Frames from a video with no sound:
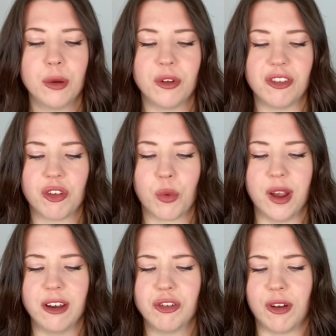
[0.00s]
which is
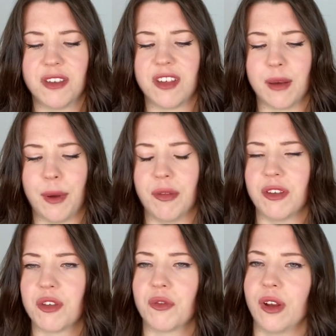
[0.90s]
quite interesting about
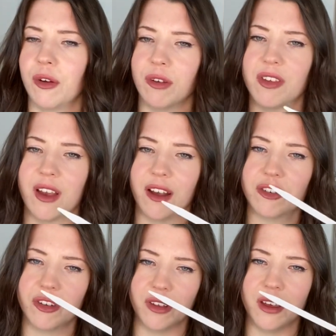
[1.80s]
this fragrance
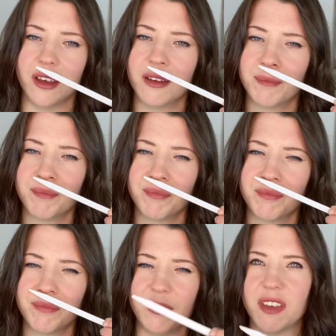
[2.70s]
actually
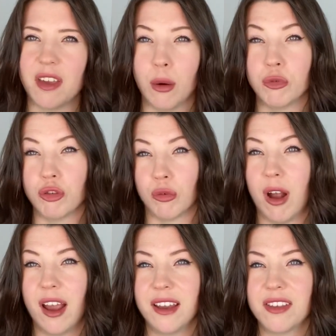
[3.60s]
is how
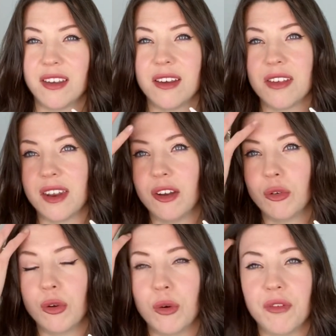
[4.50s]
dry it is and I
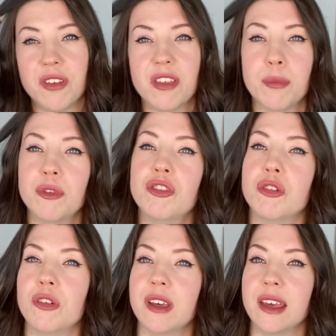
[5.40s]
don't know if it's the
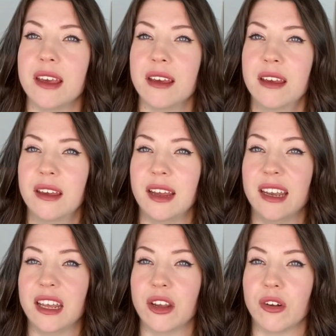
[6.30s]
patchouli in
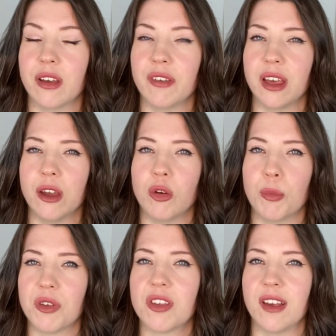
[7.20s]
here giving it an
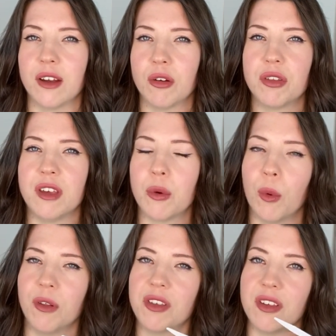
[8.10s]
almost slight earthy
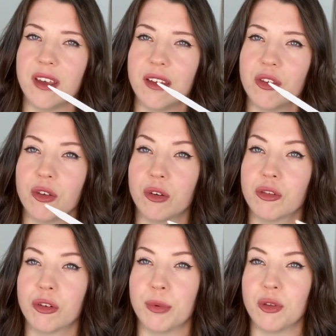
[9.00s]
quality to
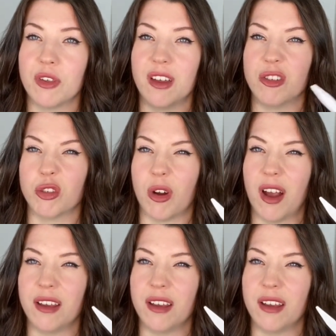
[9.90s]
contribute to that dry